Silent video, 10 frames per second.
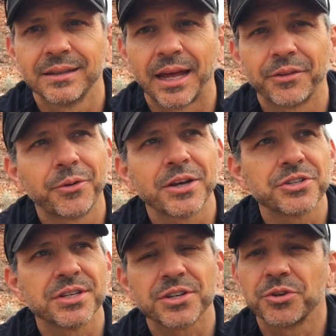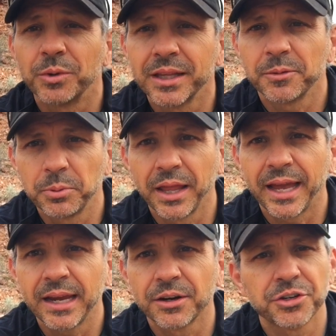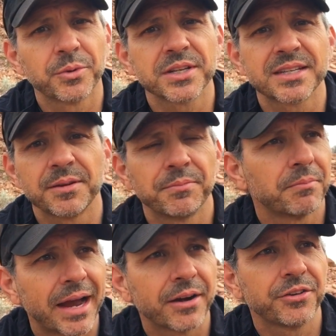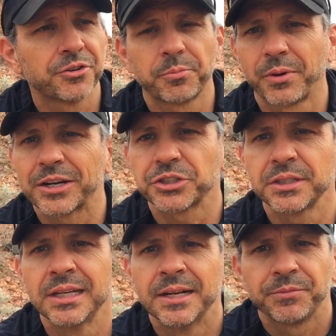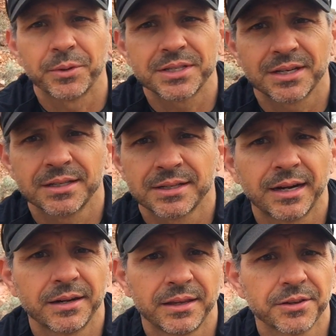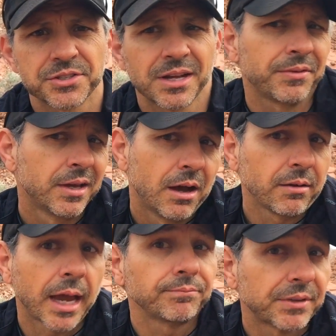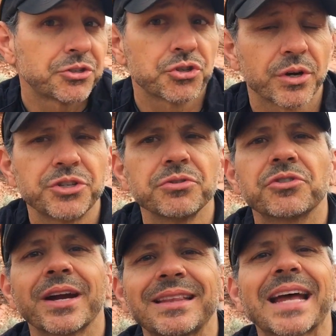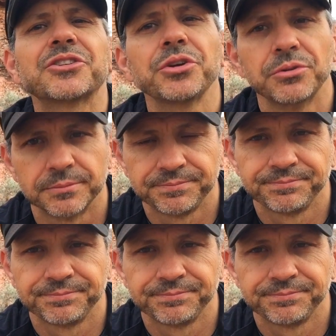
Now the question is, are you willing to play, or do you want to stay mired in your depression? You want to stay tired in the other stuff? Okay, that's your choice. You can create that too.